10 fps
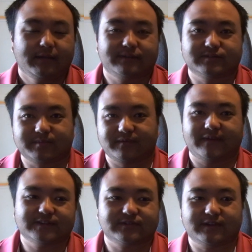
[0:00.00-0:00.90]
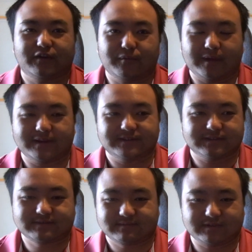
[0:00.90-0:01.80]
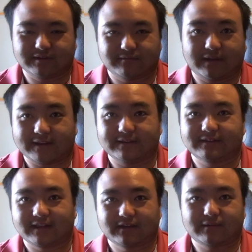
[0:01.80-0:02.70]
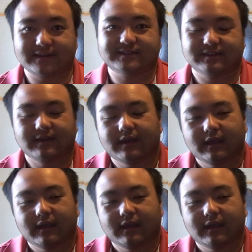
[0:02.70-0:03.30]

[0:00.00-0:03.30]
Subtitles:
there's a professor and everybody's just writing like crazy,